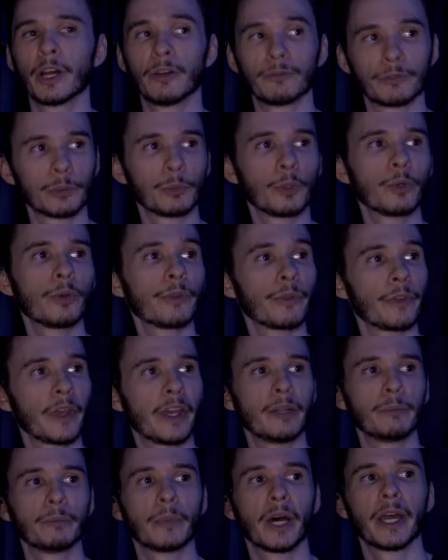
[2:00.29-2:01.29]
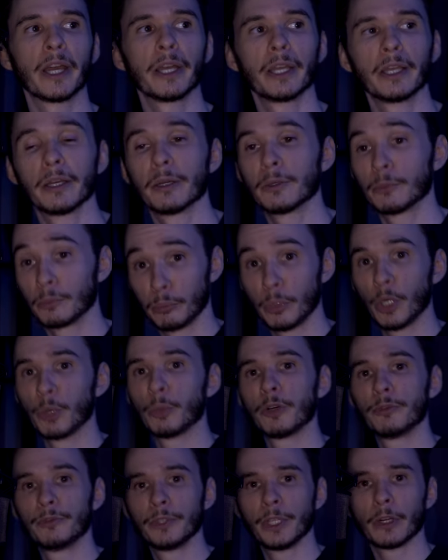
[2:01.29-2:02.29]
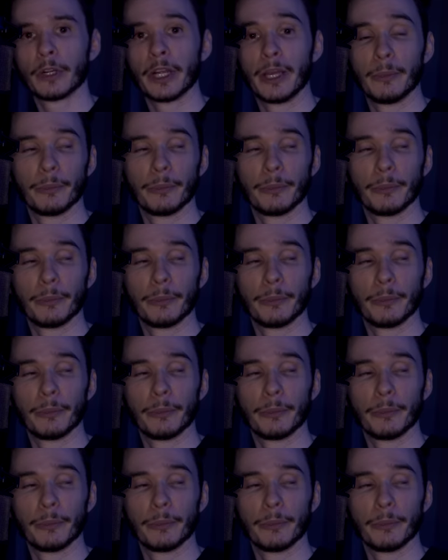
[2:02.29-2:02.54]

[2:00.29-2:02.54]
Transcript: comfortable than my Bobo VR